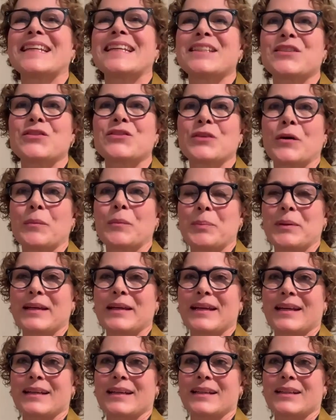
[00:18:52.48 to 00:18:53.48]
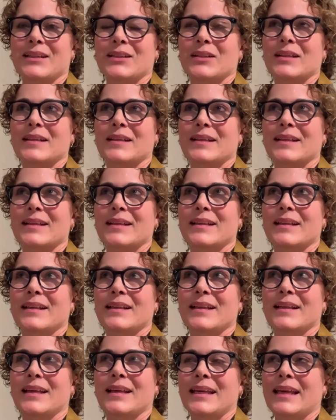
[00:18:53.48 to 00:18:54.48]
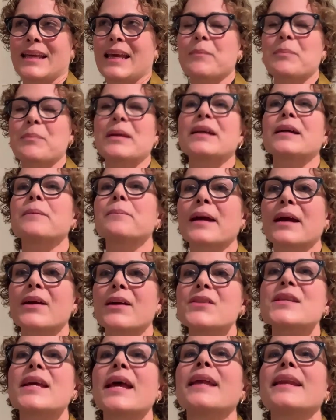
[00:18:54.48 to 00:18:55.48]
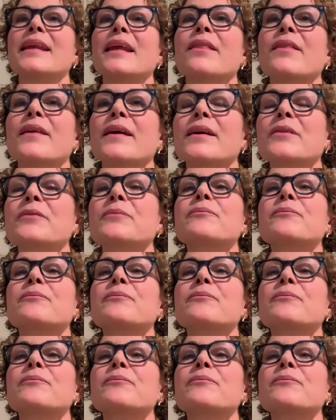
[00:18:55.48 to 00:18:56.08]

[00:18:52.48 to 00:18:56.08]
is so big, it can't be compared to anything.